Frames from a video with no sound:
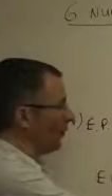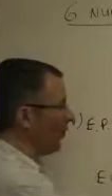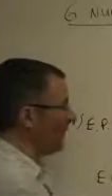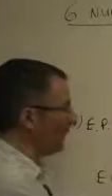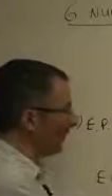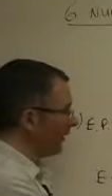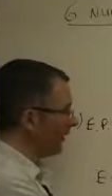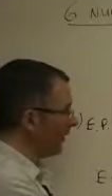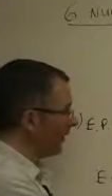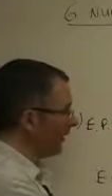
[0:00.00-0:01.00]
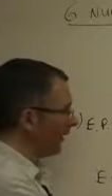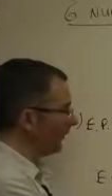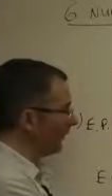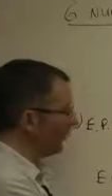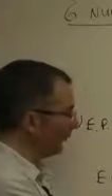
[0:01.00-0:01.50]
with
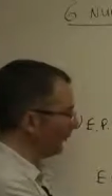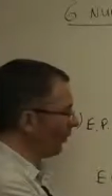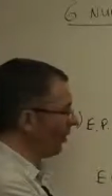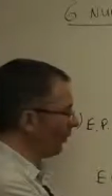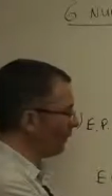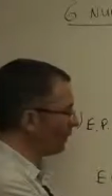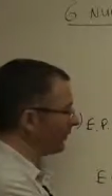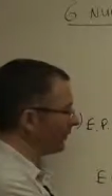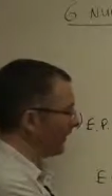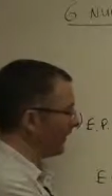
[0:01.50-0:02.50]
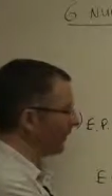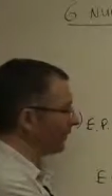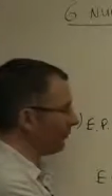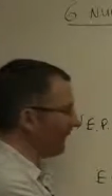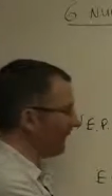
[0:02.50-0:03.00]
earnings before interest, tax,
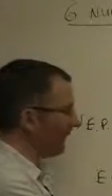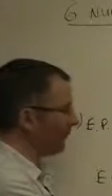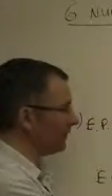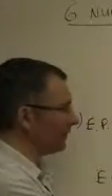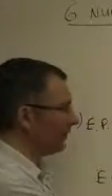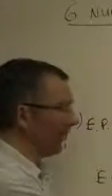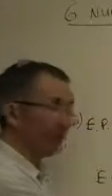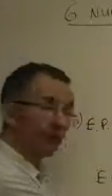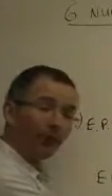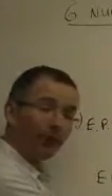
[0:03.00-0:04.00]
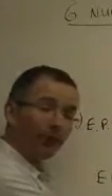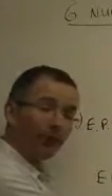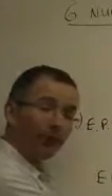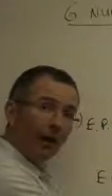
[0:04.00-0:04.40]
depreciation and amortization.